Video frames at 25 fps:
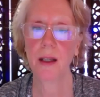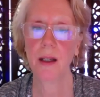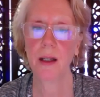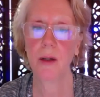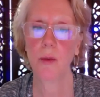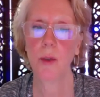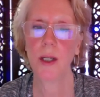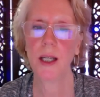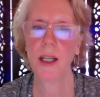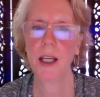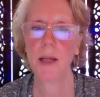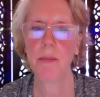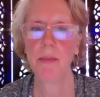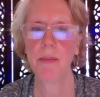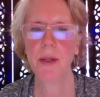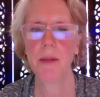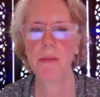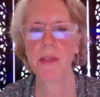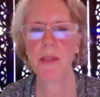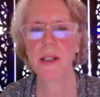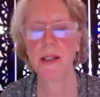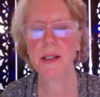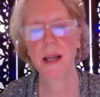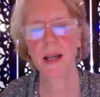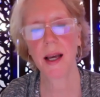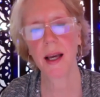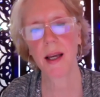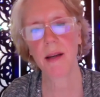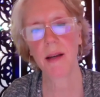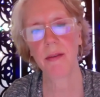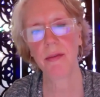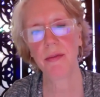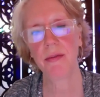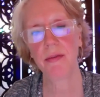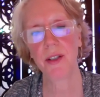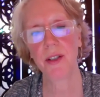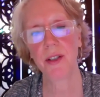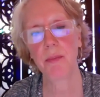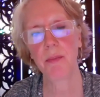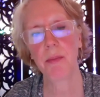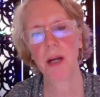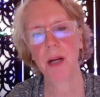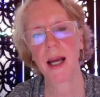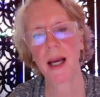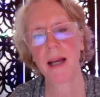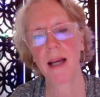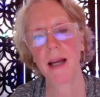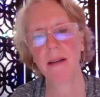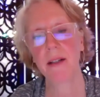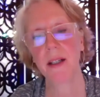We keep them safe to
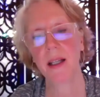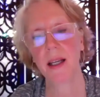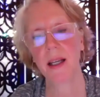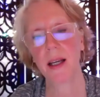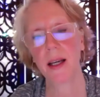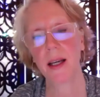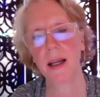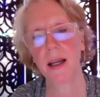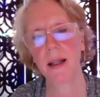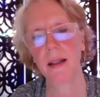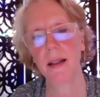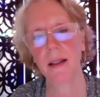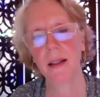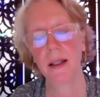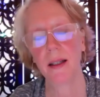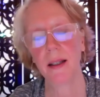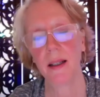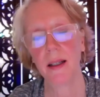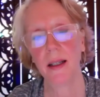plant again